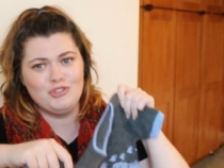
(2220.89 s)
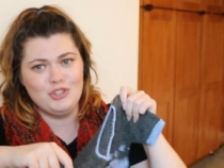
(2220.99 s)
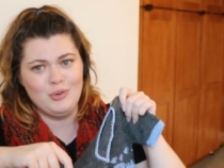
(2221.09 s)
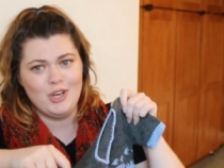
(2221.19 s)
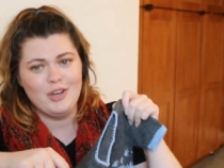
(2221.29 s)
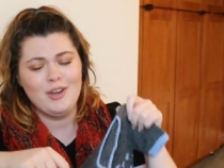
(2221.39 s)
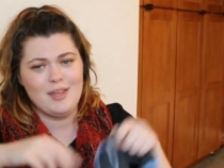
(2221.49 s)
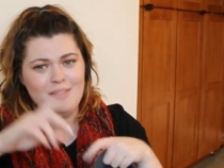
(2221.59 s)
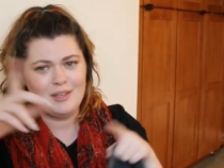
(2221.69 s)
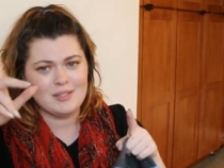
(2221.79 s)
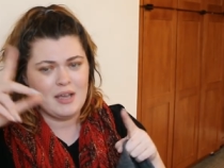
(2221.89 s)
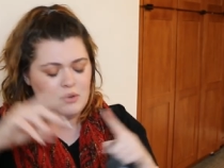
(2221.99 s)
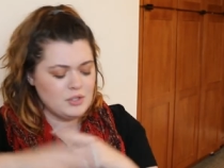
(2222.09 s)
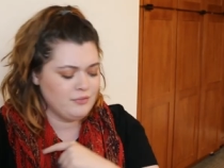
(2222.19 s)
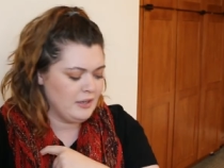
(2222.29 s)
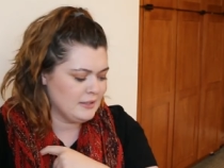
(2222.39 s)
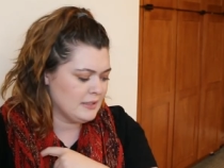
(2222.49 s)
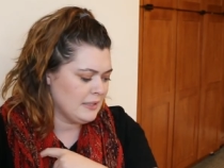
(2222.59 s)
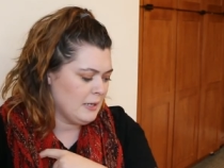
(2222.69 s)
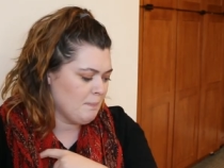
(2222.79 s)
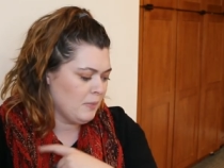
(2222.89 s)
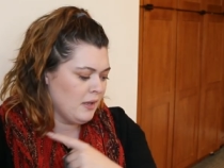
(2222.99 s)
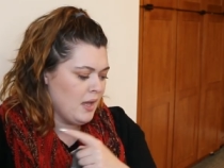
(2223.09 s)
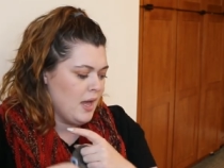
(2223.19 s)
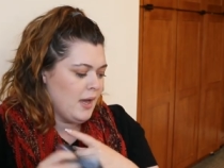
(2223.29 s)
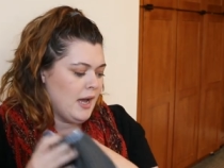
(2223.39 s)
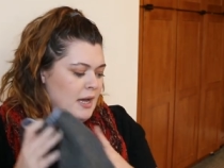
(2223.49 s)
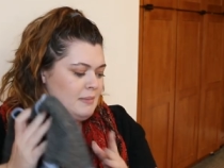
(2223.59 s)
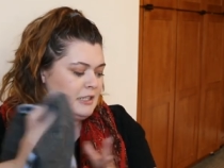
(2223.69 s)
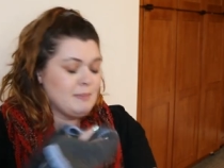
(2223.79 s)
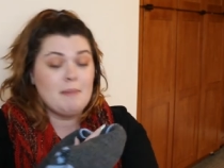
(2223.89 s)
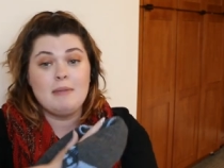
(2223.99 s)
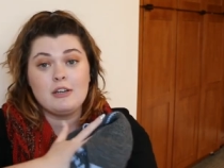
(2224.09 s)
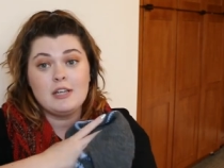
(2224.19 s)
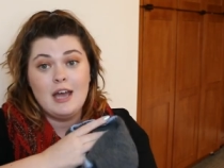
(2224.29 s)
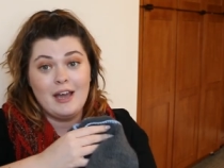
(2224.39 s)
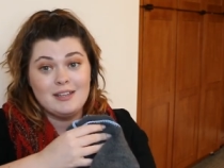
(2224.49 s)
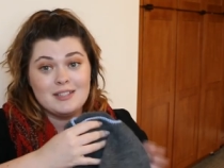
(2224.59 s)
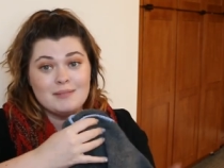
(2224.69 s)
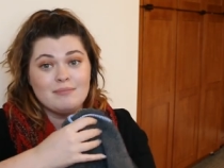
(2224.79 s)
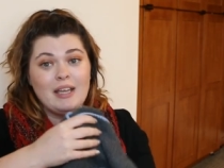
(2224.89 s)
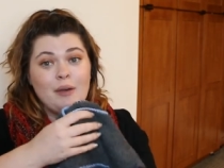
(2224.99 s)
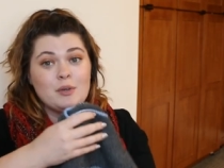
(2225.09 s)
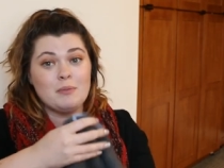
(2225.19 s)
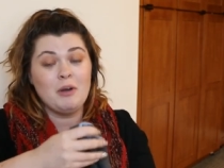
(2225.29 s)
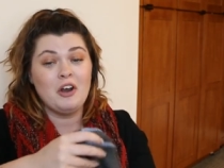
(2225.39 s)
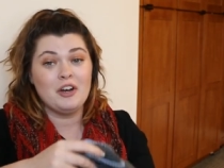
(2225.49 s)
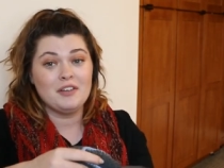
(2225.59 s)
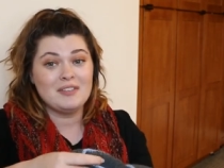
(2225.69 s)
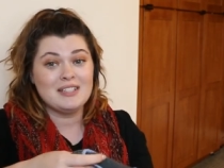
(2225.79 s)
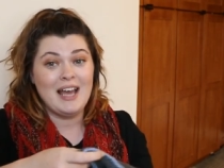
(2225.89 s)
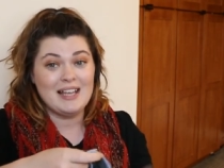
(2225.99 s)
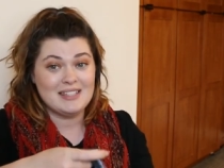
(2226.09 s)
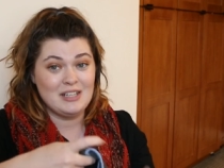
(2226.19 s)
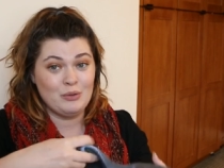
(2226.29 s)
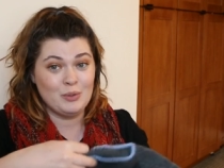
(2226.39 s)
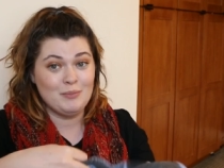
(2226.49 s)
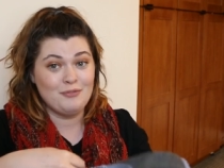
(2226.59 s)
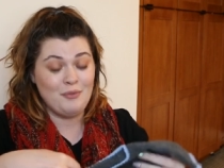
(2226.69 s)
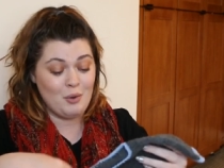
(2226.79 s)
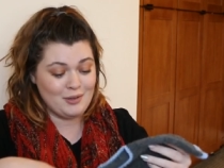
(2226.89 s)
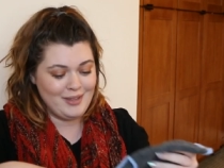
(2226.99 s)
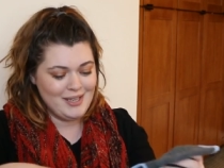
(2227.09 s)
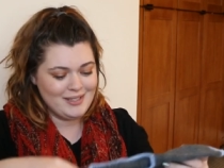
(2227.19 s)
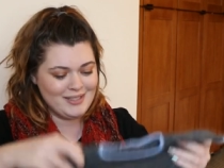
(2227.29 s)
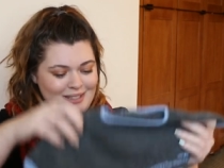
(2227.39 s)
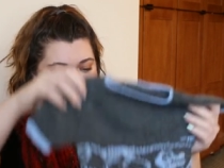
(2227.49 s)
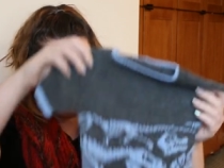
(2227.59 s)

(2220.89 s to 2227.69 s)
Junior, I think is how she phrases it. It's by Mary Hunt. I was a part of the test knit group for this.